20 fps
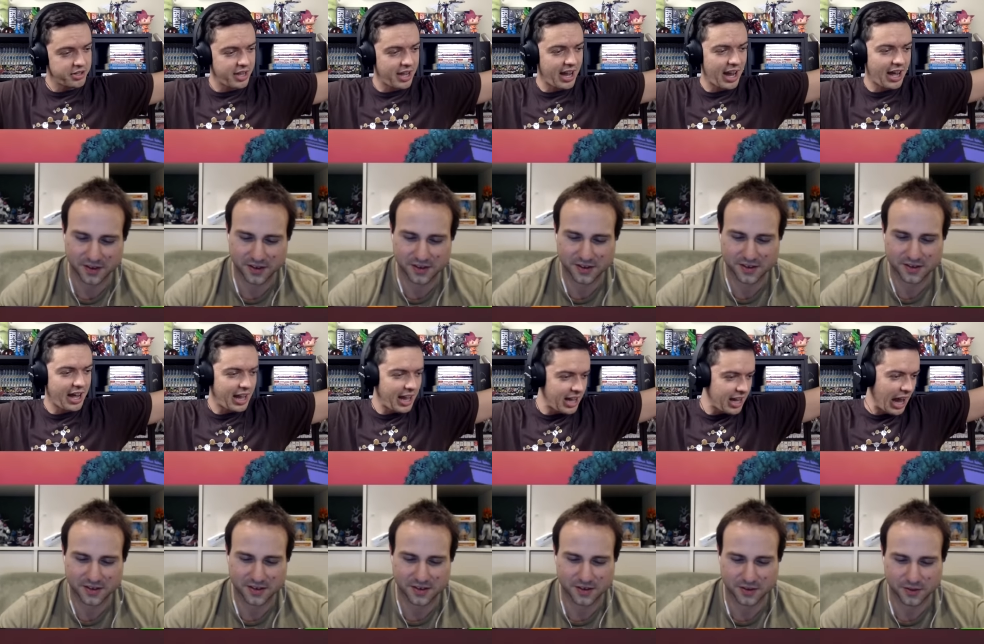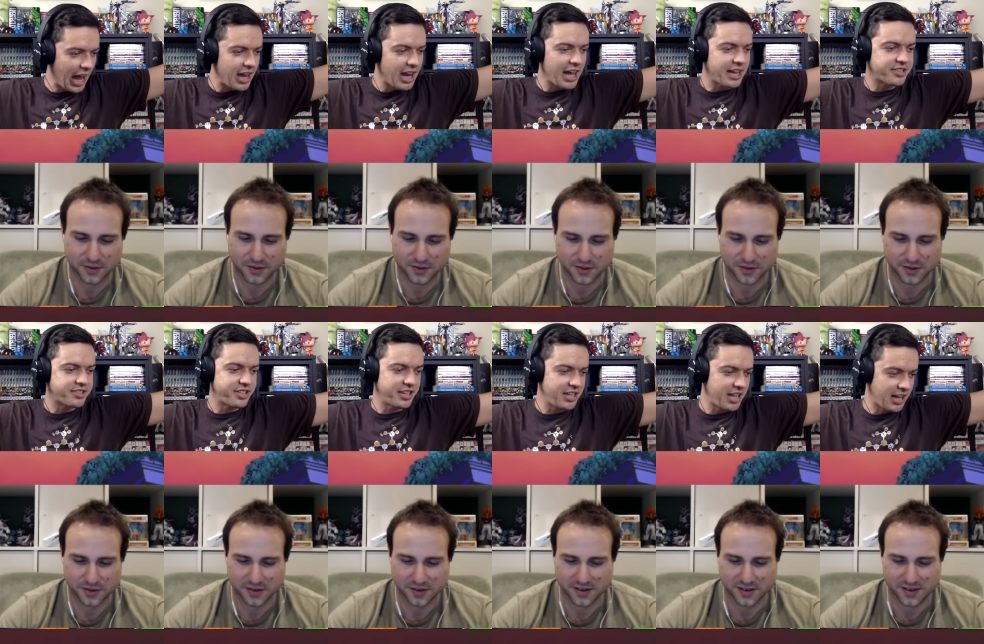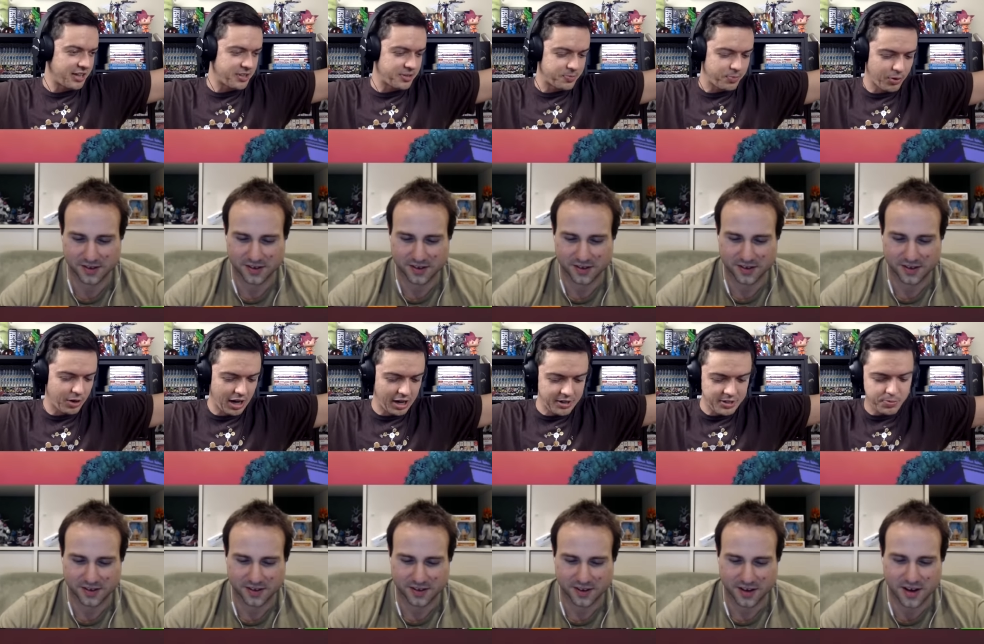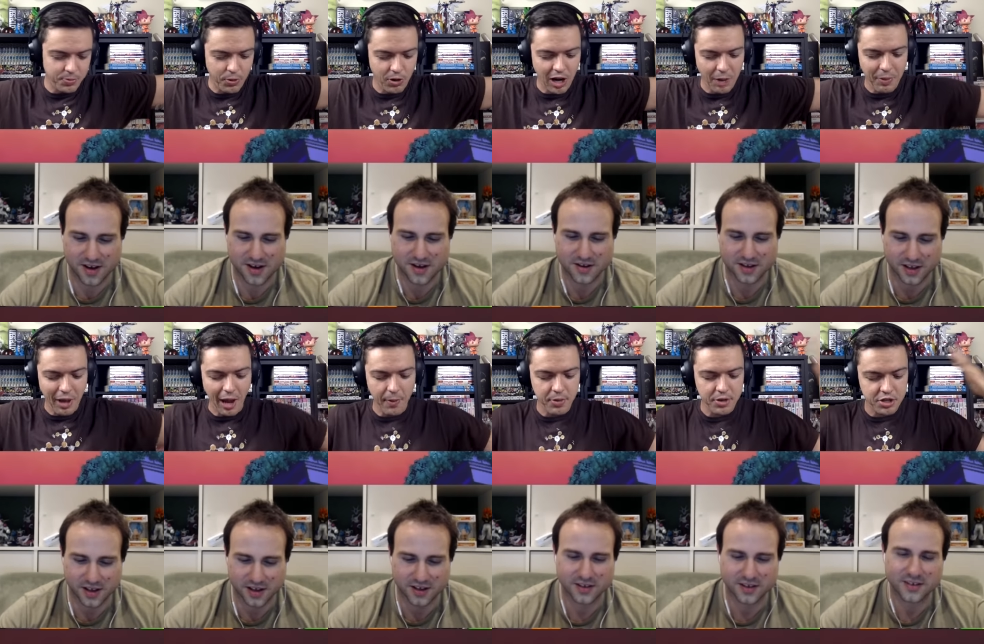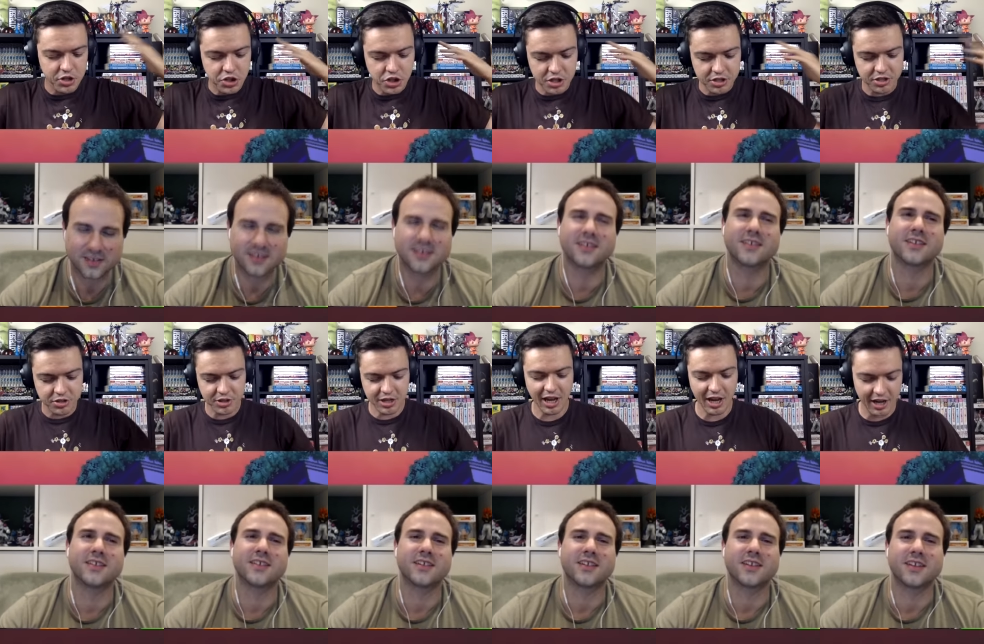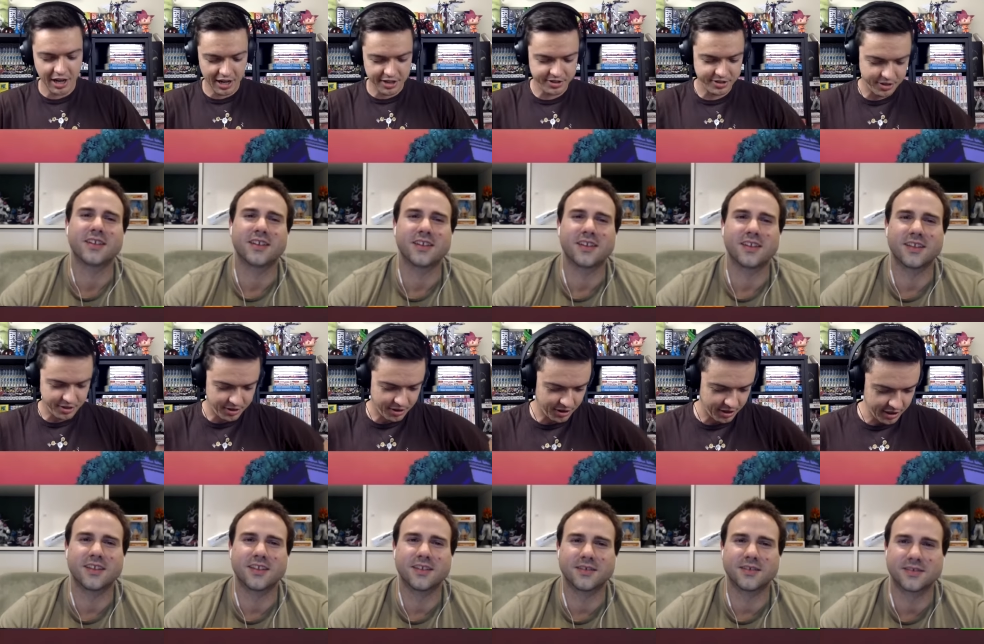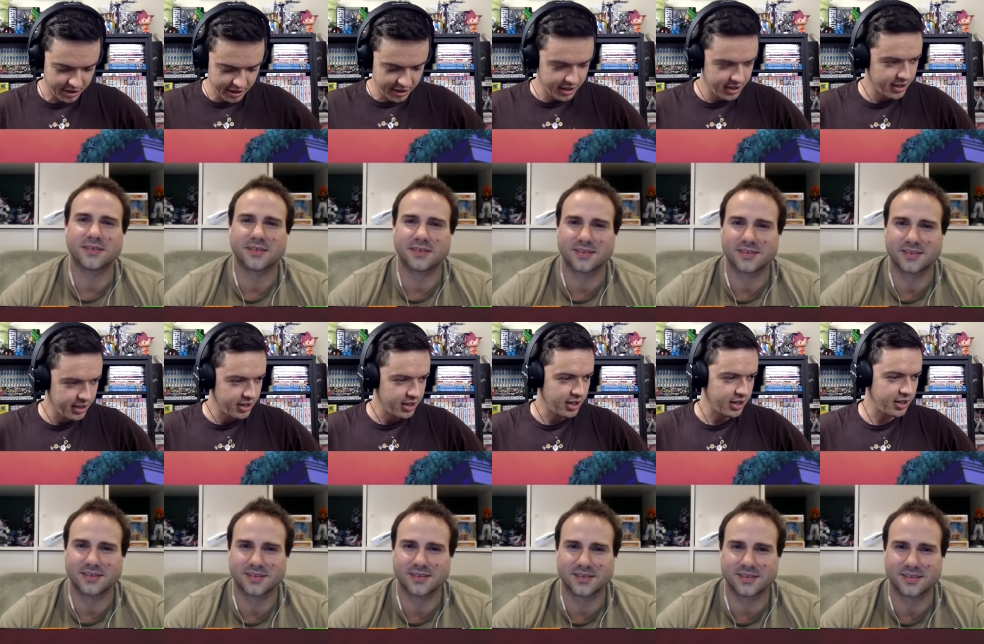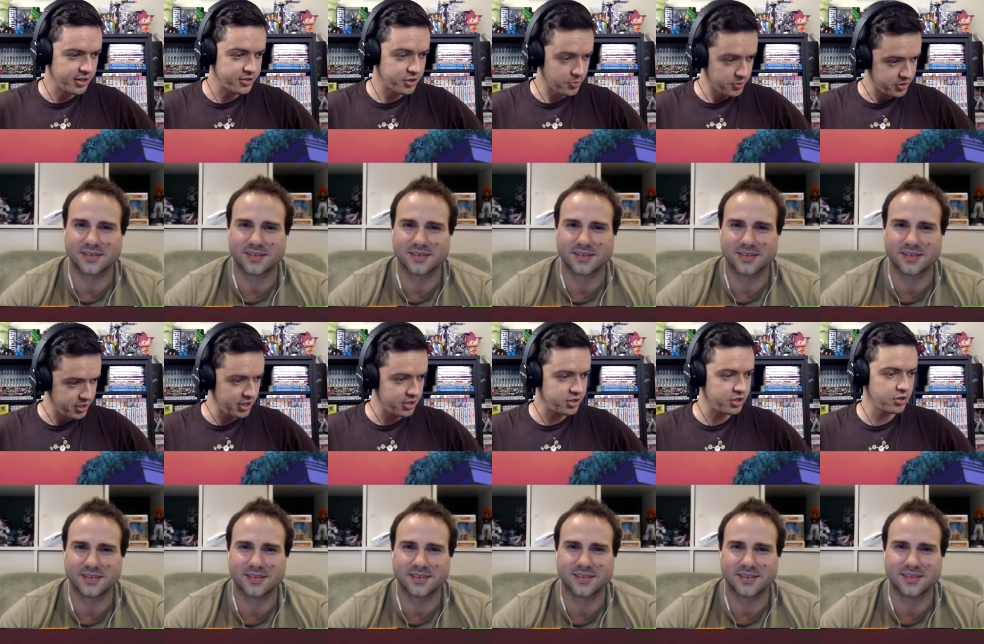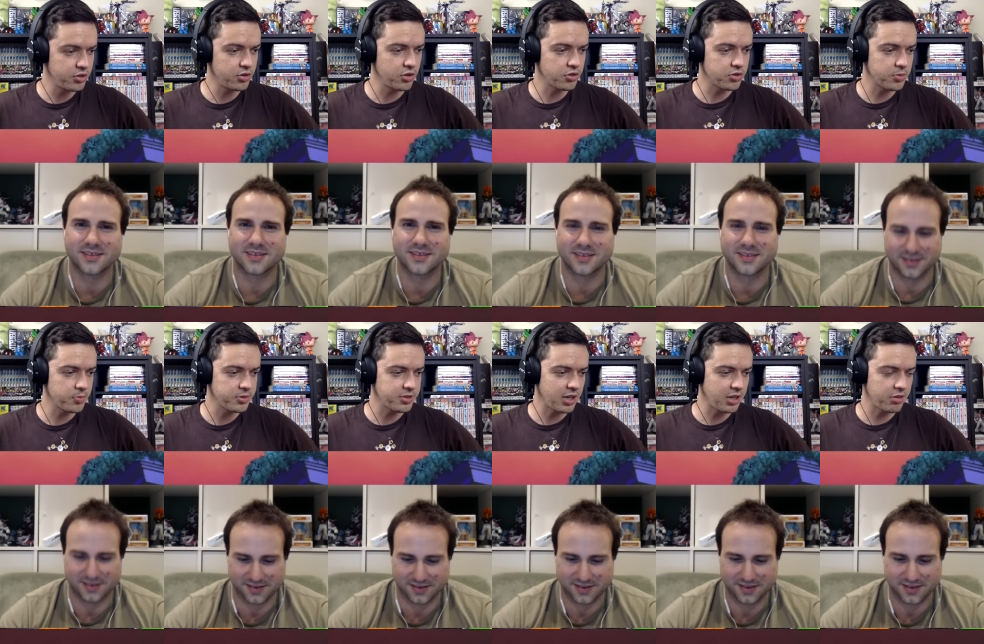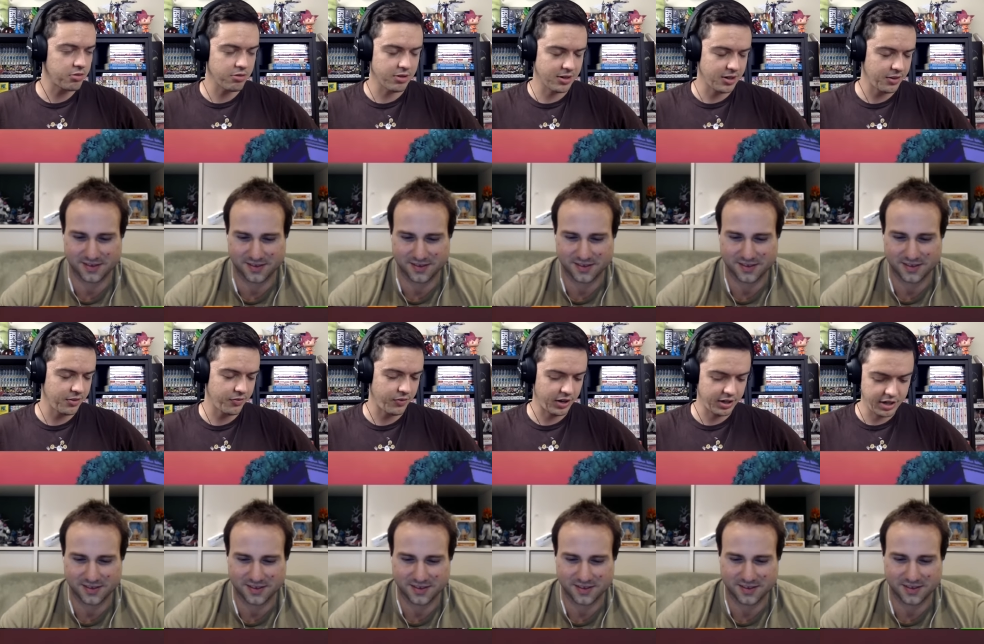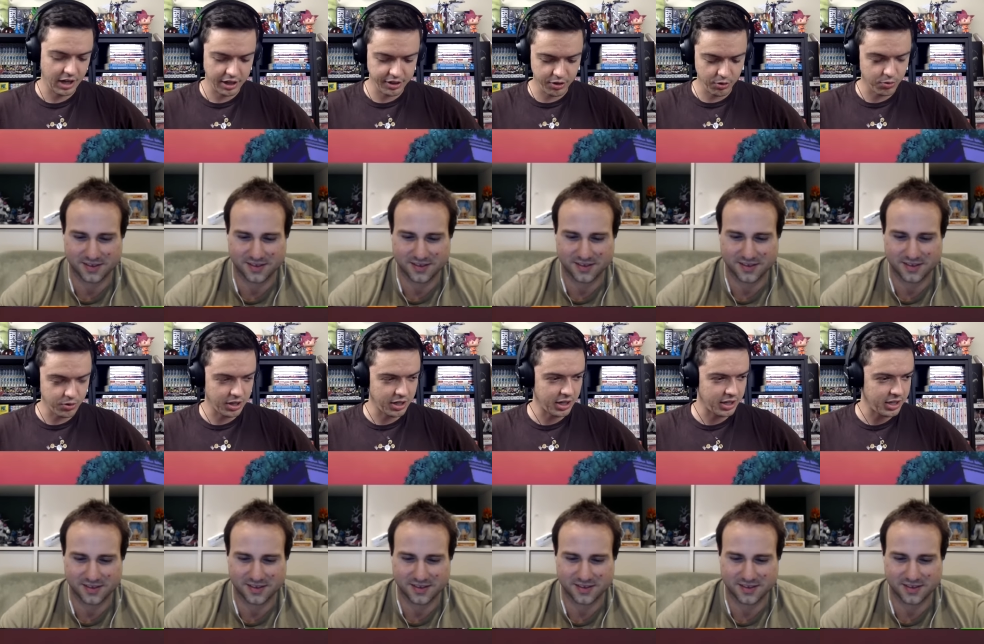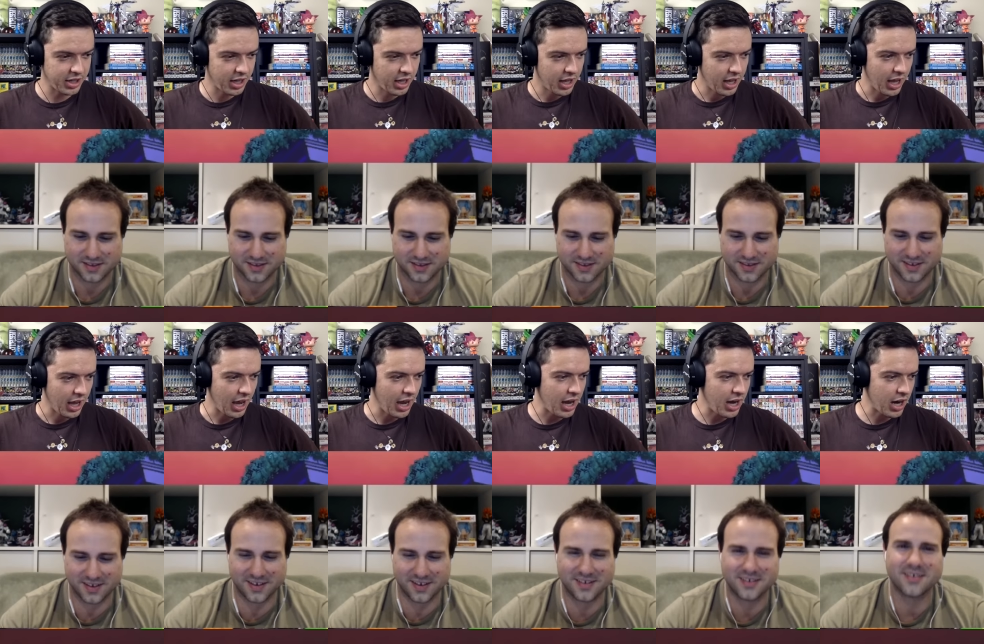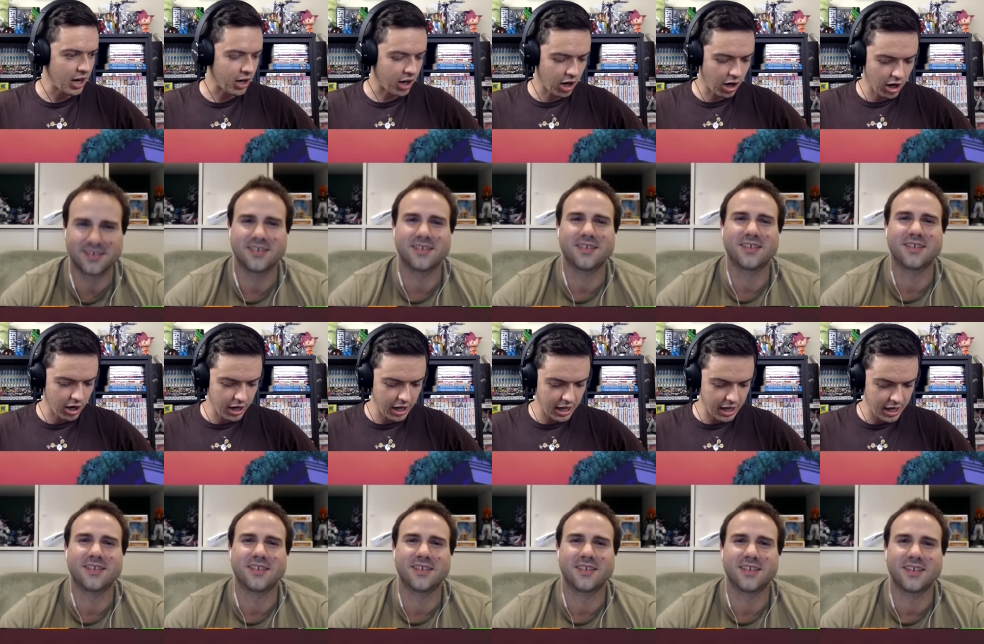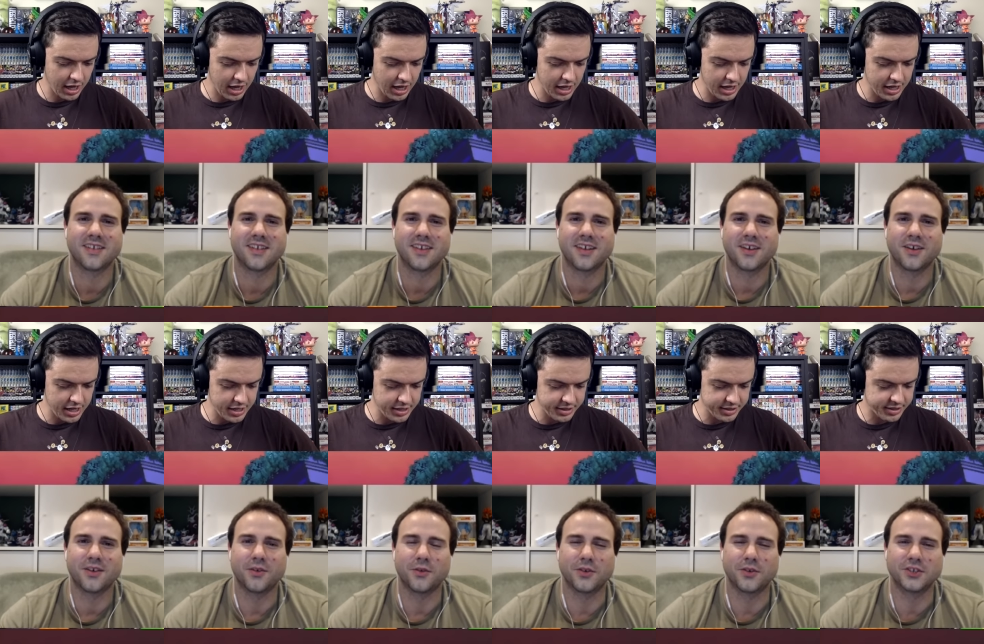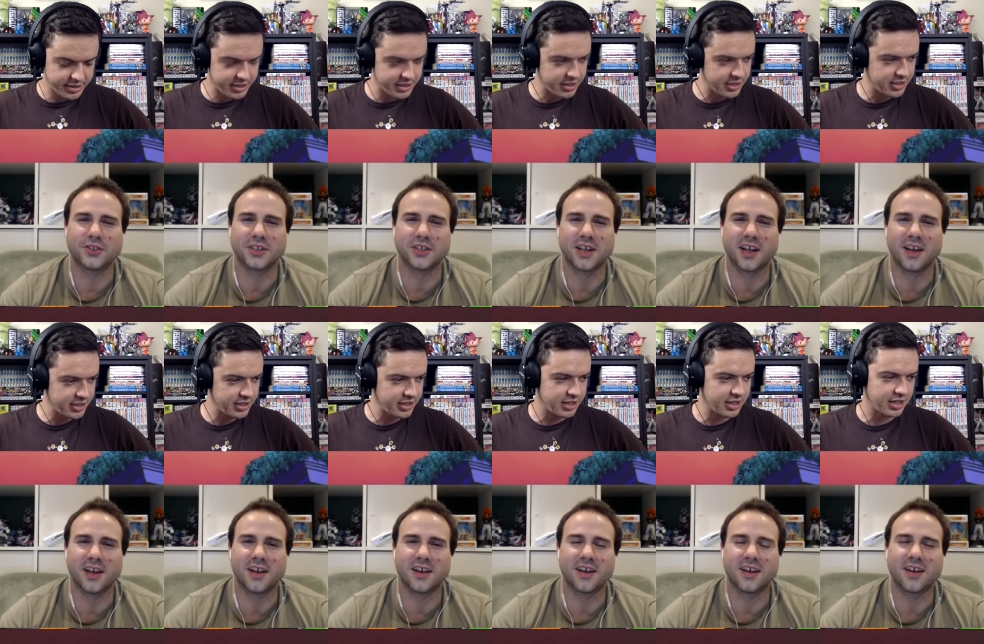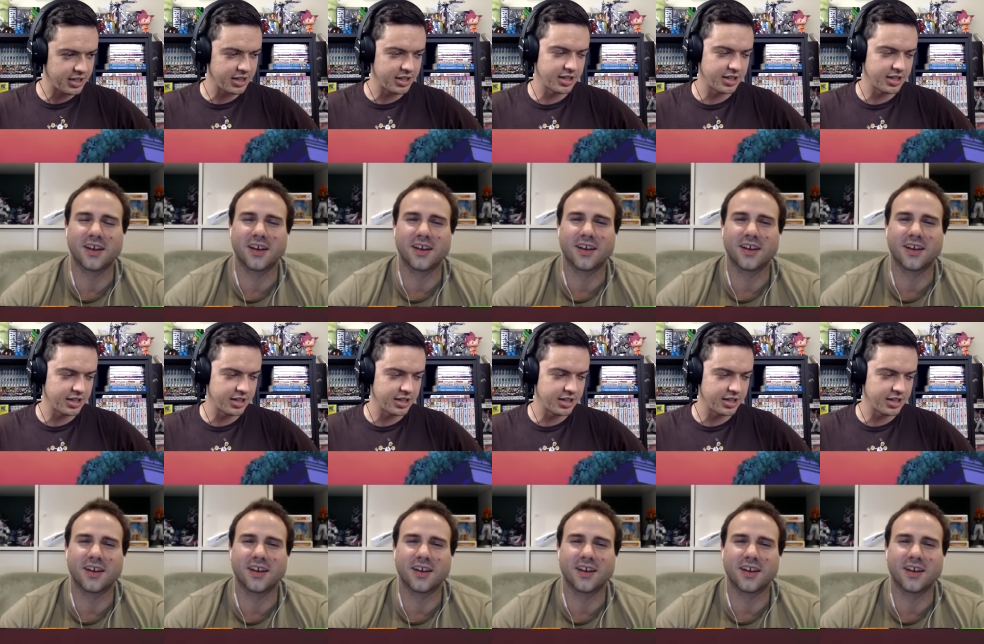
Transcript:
Speaker 1: at that. I, I, I like seeing that at this point. At this okay. point, I'm happy just to get an SR. Uh, Super Saiyan 2, no Super Saiyan 3. That's fine. Don't need it. And our card is. What'd you get? Uh,